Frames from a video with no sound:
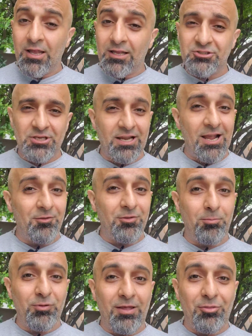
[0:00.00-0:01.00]
and check out
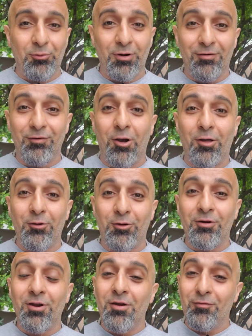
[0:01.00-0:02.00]
the plethora of
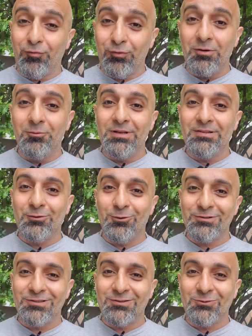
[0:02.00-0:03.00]
other free
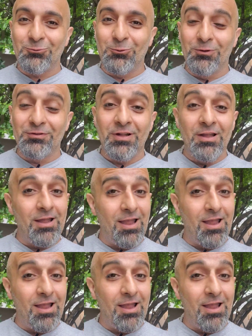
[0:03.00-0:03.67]
resources, tools,